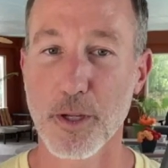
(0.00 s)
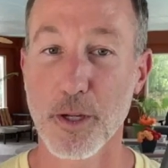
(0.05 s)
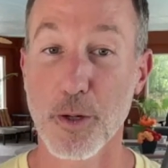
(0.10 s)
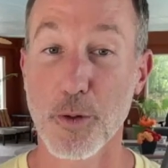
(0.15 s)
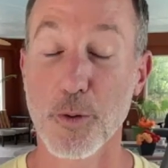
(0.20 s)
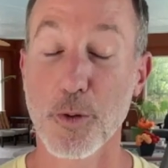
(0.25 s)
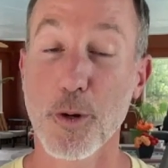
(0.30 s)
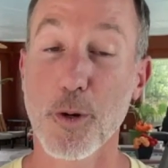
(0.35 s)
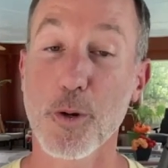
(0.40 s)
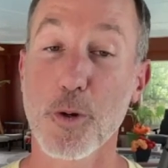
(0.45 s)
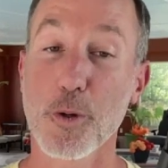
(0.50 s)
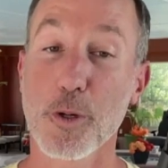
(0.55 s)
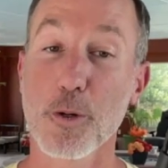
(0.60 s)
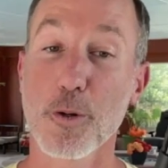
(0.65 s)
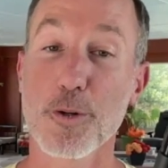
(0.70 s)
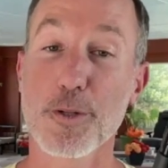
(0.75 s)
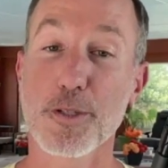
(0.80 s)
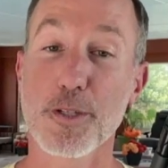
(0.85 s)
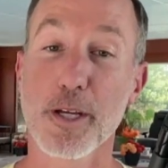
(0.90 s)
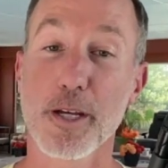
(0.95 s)
No, no, no, you don't
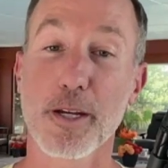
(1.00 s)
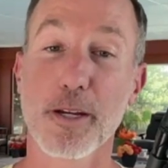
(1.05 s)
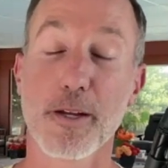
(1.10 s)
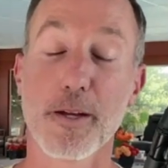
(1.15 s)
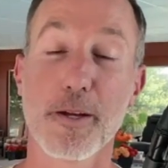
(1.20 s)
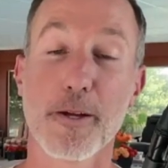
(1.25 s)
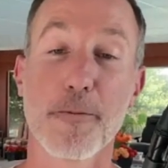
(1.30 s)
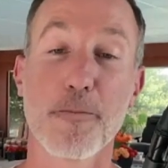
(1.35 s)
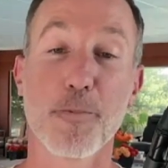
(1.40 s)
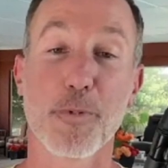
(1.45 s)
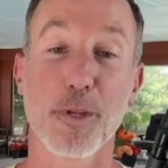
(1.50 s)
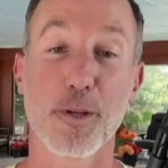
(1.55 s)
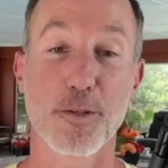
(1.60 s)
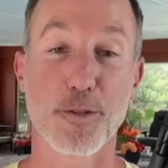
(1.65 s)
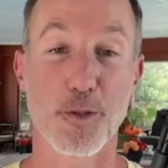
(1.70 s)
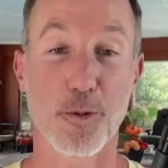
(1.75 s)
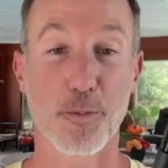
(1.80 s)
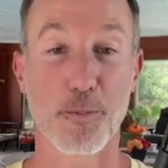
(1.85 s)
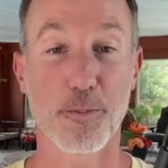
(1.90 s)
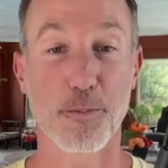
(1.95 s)
understand.
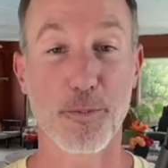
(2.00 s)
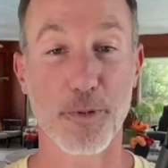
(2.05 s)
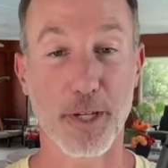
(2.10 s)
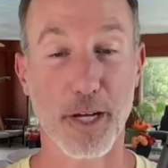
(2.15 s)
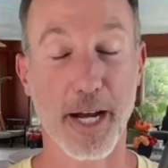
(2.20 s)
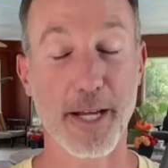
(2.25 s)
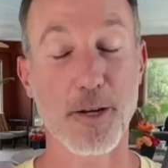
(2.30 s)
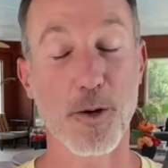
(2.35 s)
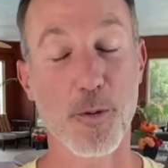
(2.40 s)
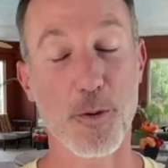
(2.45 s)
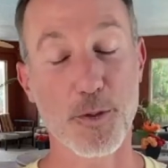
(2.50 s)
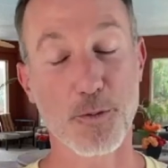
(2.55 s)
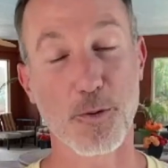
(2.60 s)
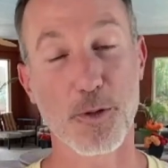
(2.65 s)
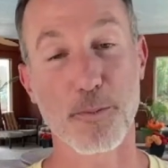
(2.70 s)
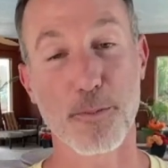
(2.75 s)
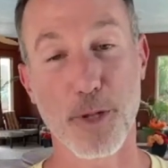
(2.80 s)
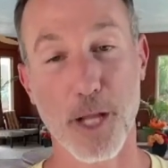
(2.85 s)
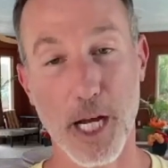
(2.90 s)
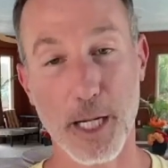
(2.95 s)
So I know there's
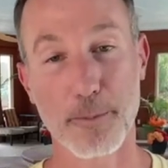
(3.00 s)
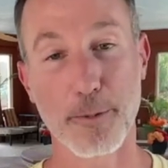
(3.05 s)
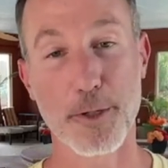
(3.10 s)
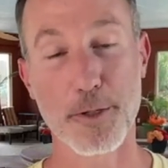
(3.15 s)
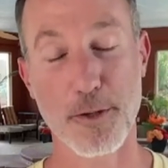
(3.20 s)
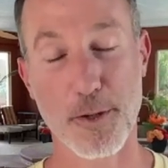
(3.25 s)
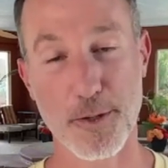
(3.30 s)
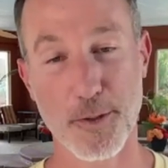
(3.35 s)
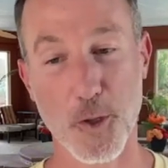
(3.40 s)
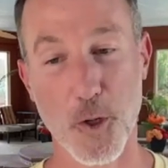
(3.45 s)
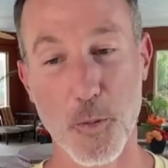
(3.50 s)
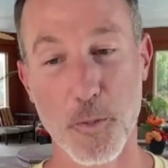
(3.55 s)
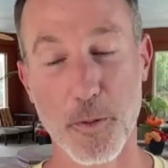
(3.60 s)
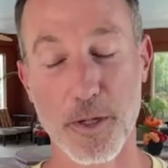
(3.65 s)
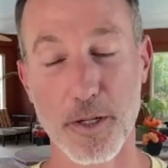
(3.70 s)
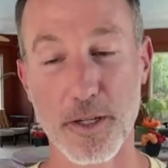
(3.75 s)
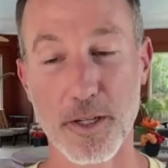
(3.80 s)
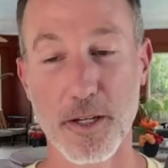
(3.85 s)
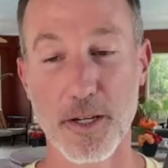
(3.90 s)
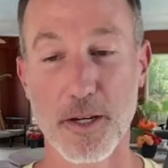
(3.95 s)
one blockbuster that's
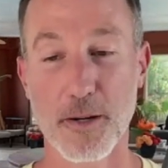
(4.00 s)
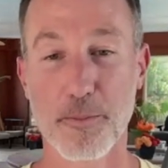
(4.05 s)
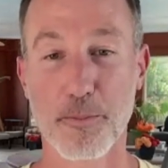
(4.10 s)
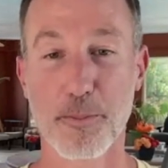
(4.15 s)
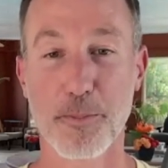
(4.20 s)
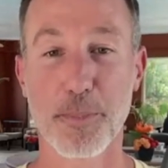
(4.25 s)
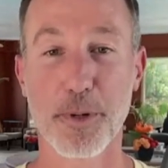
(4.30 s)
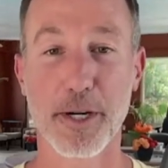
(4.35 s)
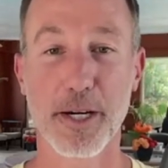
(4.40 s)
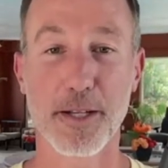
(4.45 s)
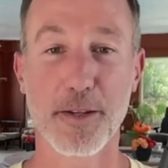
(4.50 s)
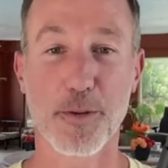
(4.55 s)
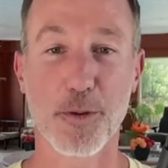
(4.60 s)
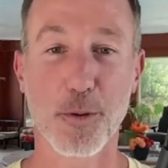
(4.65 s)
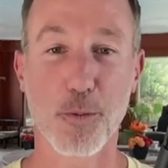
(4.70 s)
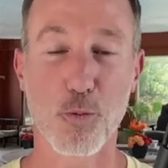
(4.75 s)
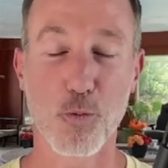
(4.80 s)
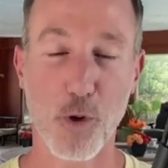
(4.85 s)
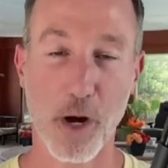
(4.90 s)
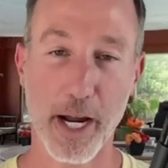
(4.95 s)
open, but the
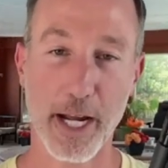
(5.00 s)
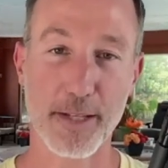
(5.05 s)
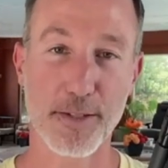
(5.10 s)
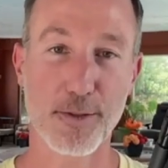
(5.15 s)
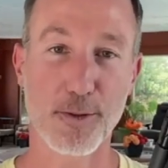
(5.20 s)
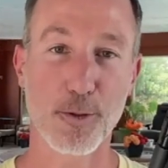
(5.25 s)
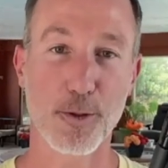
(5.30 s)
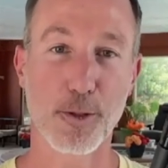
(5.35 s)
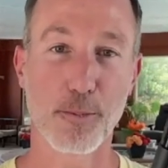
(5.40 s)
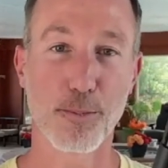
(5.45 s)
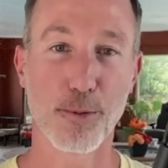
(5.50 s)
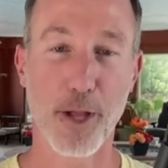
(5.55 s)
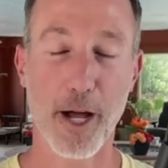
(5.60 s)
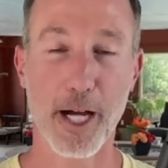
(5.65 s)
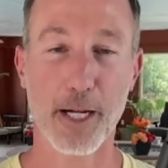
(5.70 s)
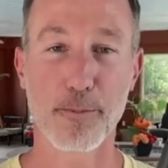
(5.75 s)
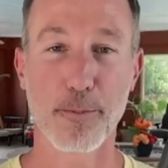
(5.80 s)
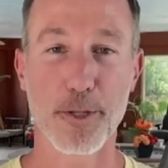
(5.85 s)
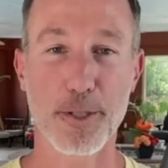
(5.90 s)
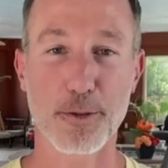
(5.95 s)
rights to the
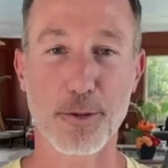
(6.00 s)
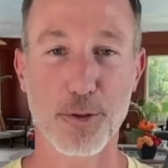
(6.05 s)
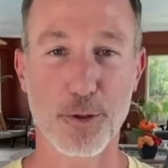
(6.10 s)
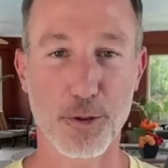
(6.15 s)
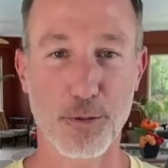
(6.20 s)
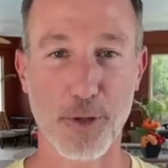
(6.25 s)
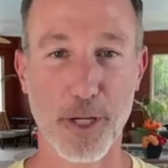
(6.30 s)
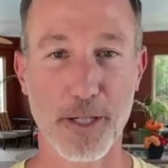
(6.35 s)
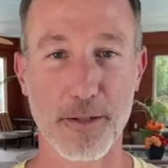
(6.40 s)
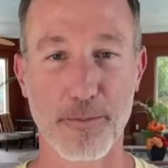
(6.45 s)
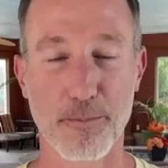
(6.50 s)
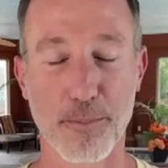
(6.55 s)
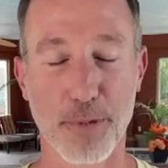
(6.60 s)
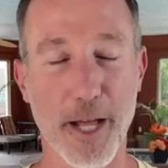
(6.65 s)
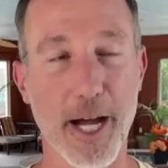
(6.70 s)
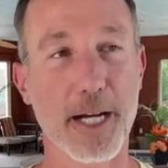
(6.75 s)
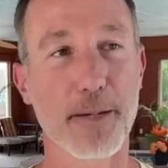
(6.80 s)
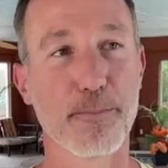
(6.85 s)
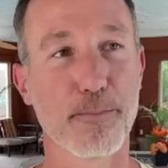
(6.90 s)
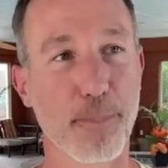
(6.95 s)
blockbuster trade
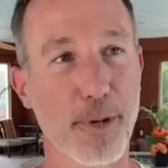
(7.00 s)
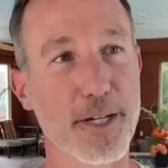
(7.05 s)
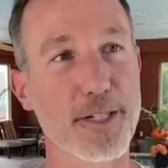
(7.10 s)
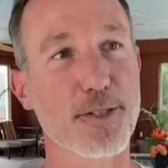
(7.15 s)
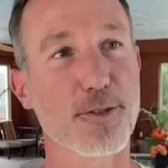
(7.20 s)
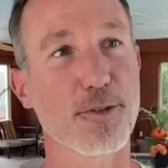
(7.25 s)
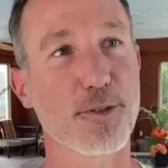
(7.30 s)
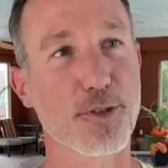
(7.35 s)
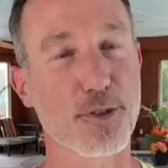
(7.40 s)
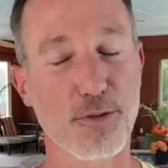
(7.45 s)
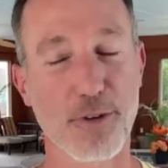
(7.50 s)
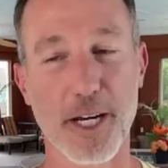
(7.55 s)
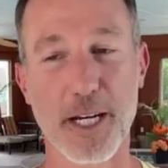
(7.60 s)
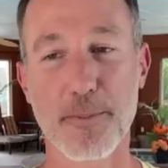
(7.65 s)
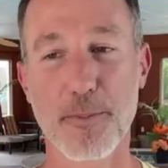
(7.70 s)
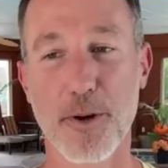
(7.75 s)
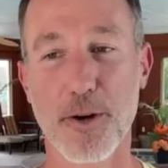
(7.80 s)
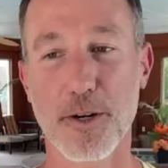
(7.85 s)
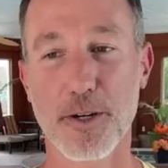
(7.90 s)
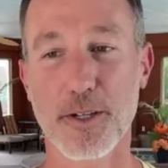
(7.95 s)
blockbuster
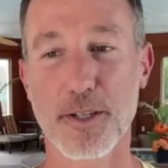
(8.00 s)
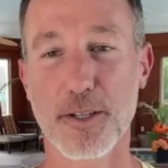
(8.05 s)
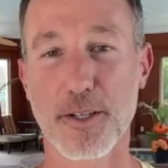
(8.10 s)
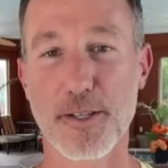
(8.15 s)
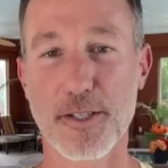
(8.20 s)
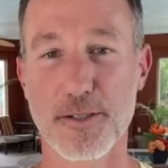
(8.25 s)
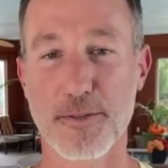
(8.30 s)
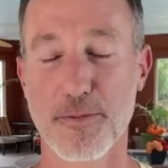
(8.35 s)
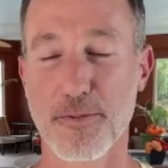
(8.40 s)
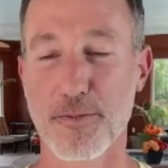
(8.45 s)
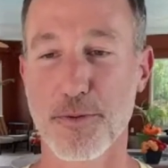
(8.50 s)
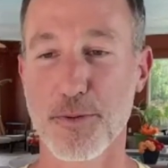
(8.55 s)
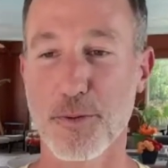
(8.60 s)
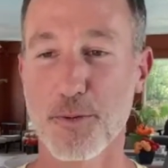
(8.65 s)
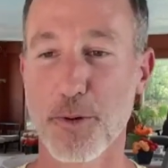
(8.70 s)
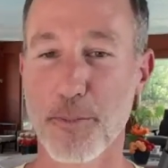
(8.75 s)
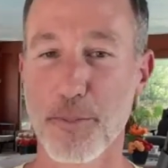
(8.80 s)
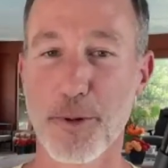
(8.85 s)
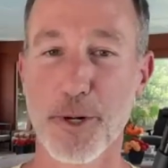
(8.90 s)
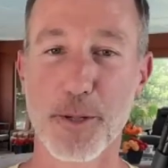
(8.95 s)
trademark is through
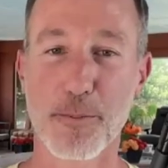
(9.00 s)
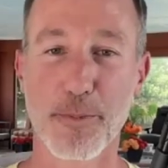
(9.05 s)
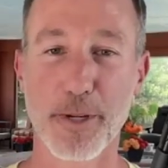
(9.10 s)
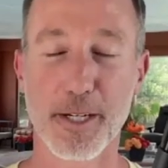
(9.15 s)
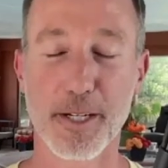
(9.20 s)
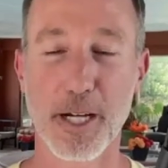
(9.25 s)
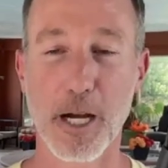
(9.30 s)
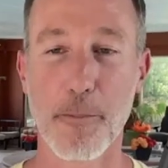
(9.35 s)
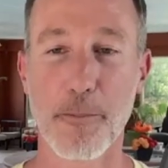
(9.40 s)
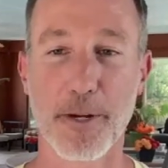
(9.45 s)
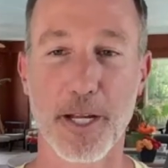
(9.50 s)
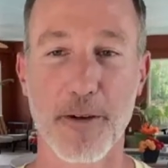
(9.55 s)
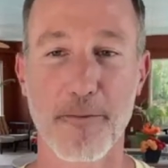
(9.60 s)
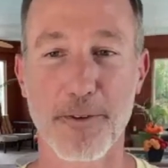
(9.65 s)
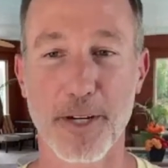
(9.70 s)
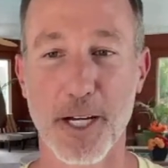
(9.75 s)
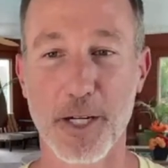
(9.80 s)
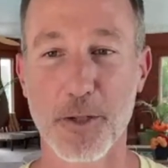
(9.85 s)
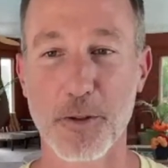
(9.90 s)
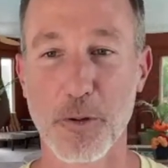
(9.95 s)
a pretty big company. I
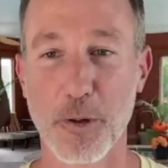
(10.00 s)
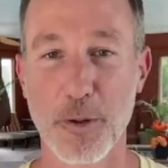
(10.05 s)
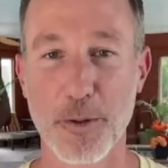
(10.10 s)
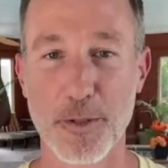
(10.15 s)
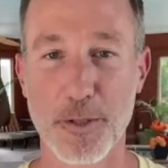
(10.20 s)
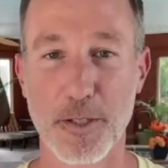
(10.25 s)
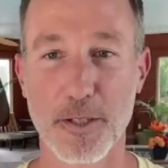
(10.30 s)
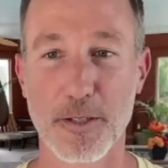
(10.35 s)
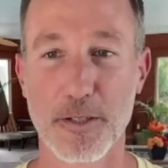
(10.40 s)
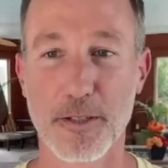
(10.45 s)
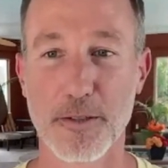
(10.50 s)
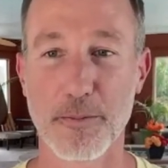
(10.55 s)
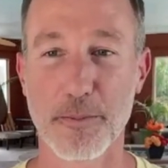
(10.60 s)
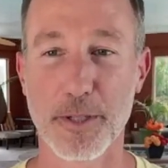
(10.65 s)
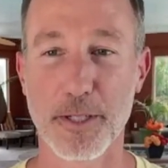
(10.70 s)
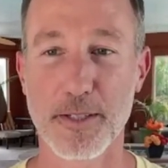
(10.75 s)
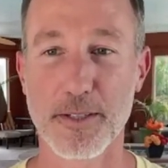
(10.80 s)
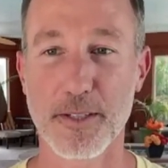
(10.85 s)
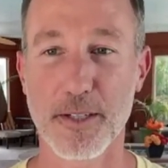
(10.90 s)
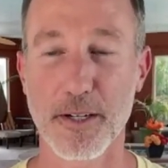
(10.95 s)
forgot who owns it,
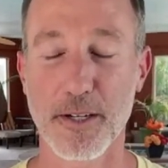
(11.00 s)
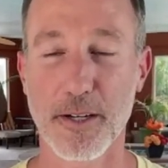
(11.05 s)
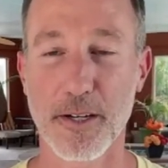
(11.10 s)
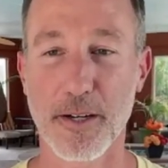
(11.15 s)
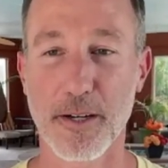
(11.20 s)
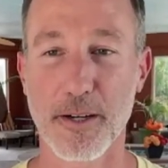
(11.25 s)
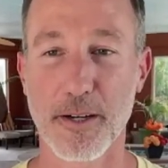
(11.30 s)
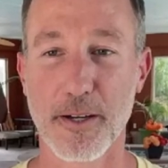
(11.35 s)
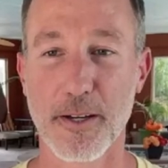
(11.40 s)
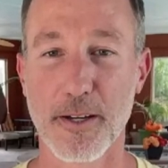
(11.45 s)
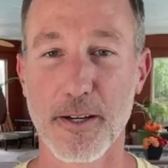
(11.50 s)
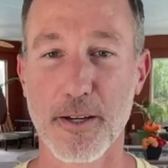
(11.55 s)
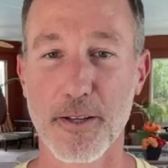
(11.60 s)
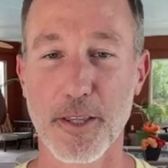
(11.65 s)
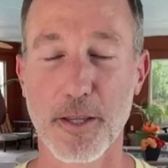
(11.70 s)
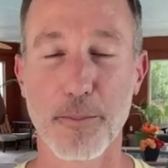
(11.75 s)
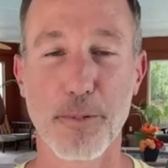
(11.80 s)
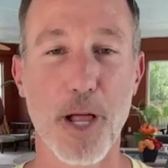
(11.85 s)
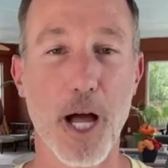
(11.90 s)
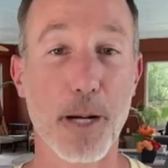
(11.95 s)
but uh,
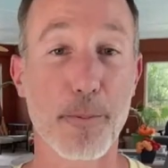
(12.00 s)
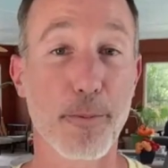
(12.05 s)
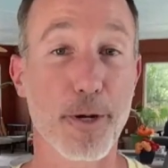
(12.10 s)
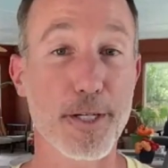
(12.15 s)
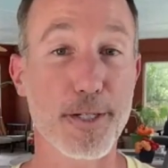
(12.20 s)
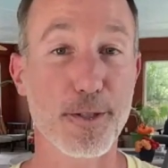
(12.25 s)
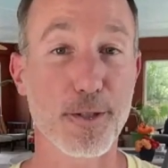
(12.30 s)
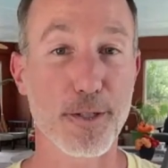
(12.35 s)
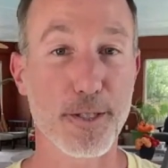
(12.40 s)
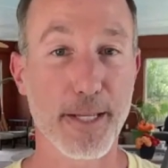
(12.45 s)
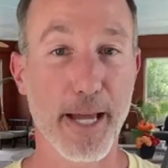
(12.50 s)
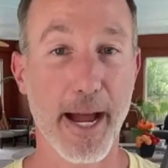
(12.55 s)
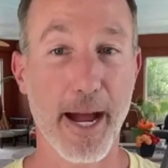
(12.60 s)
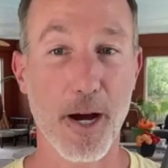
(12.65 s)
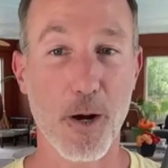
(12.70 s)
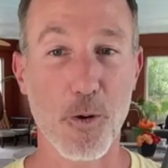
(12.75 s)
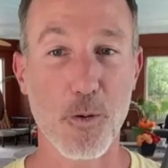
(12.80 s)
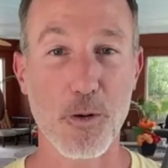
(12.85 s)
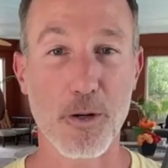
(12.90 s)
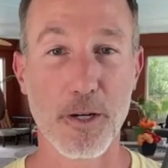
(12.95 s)
the blockbuster
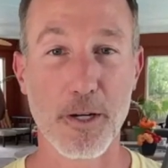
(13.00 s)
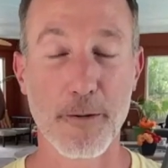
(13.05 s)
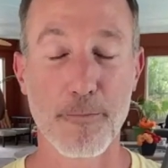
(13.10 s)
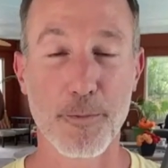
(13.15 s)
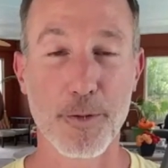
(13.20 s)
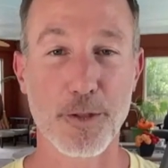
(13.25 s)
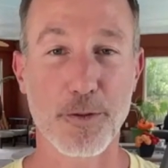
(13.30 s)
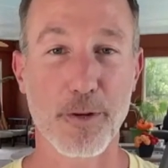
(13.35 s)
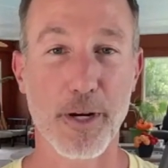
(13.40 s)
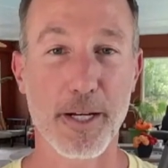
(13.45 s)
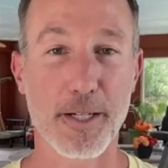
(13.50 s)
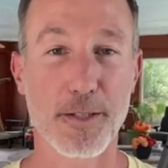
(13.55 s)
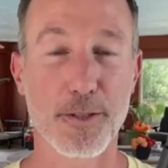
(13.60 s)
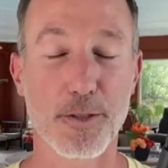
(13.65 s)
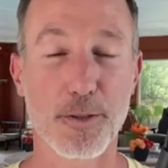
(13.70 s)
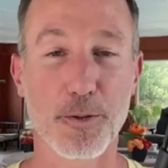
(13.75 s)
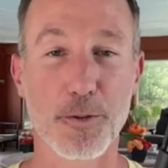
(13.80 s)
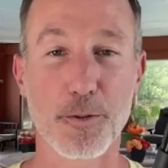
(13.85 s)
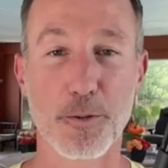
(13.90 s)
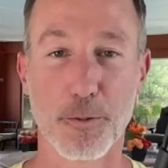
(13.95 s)
DAO tried
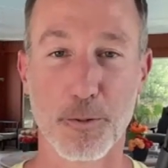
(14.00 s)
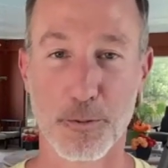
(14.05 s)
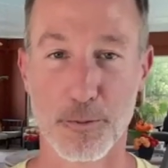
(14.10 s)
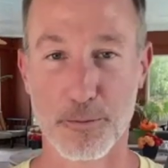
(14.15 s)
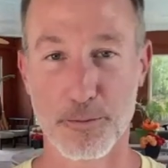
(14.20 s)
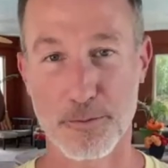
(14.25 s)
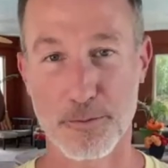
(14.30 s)
to